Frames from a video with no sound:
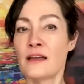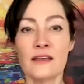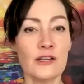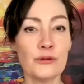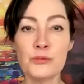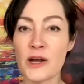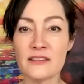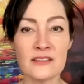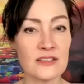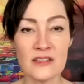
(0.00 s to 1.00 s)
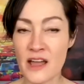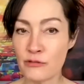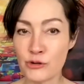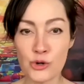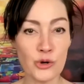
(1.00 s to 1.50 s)
your breath is
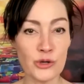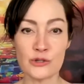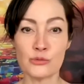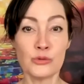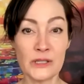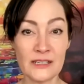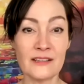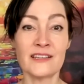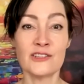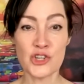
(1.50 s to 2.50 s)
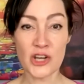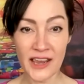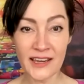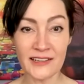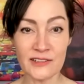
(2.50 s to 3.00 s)
never going to really
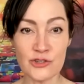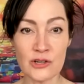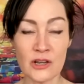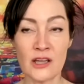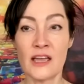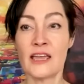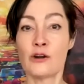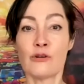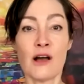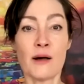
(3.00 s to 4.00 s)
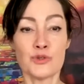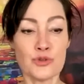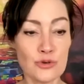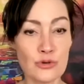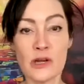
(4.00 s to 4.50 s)
change. It'll come
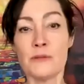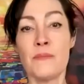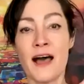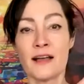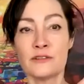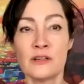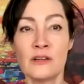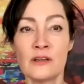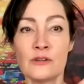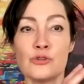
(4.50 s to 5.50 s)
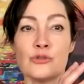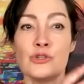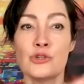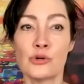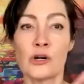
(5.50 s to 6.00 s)
straight back to
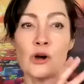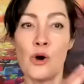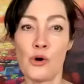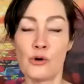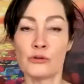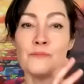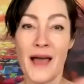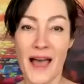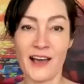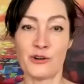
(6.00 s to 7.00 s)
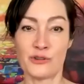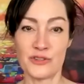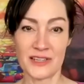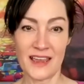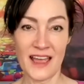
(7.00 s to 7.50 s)
your own
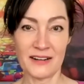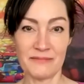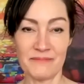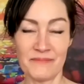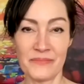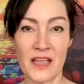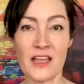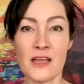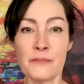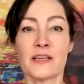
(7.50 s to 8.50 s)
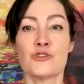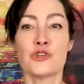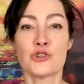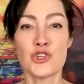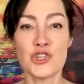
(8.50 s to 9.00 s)
patterns again, because
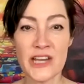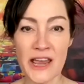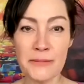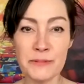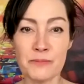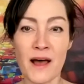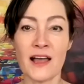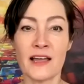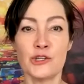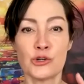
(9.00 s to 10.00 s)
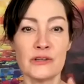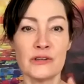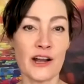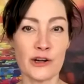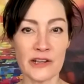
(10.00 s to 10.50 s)
you're shaped by your
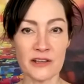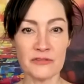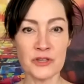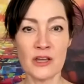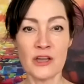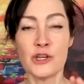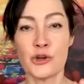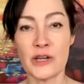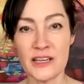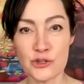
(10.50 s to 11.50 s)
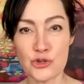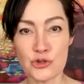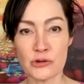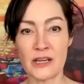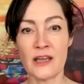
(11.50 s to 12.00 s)
narratives, your
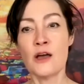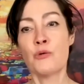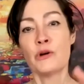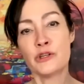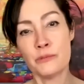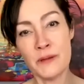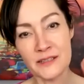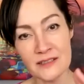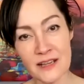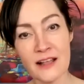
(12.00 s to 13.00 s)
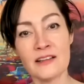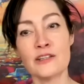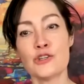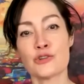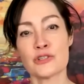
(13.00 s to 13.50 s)
history, what you've been telling
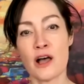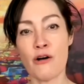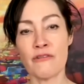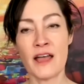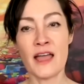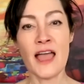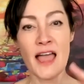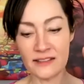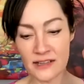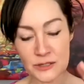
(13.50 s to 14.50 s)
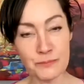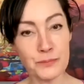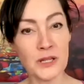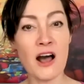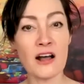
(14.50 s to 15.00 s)
yourself, and this
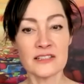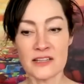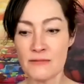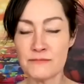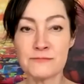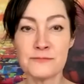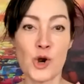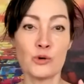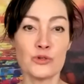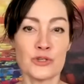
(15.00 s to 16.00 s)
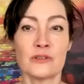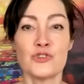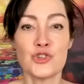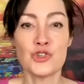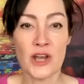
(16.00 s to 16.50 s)
blocked up, frozen
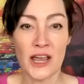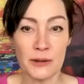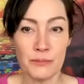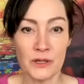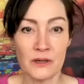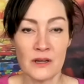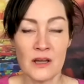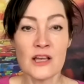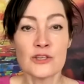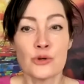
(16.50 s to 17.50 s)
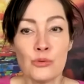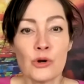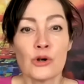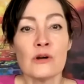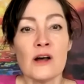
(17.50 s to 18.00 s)
shape. So
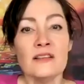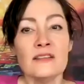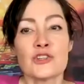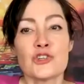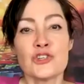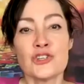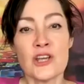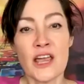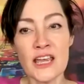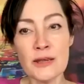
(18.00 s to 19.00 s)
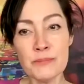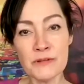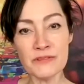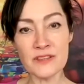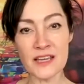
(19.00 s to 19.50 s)
work on the shape
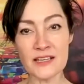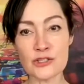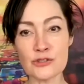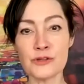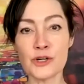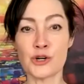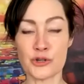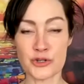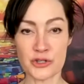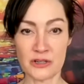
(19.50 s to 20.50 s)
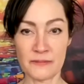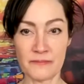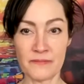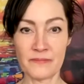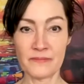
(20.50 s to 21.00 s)
of things first.
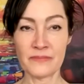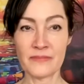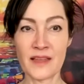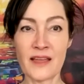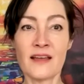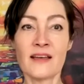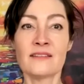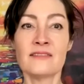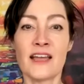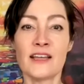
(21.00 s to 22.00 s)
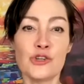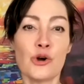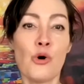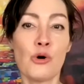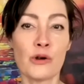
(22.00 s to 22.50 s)
Then
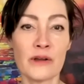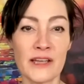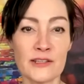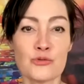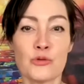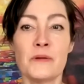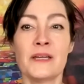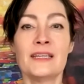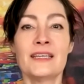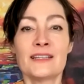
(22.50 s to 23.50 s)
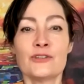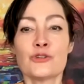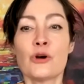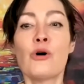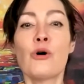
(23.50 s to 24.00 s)
your organs will begin
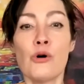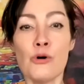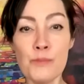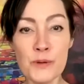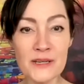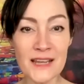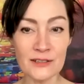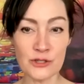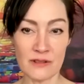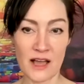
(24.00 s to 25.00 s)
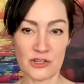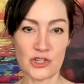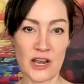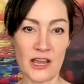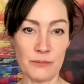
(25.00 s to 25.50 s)
to open into that
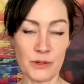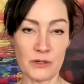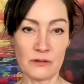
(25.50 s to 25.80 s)
shape.